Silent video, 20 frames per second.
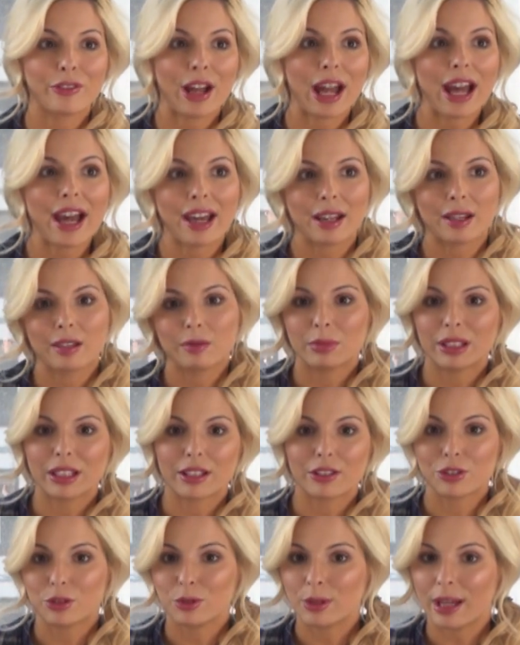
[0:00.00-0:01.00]
fat
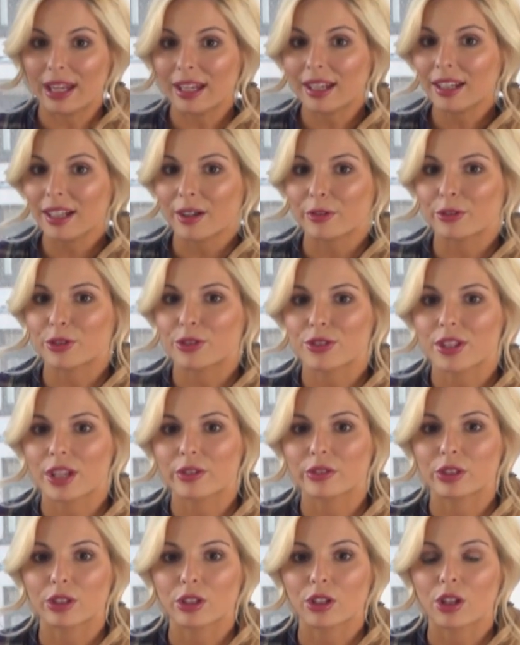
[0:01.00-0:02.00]
because you ate after
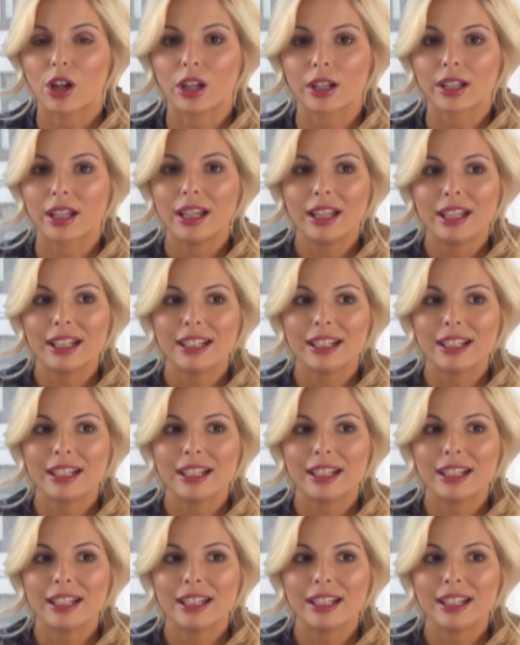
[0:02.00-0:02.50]
7 o'clock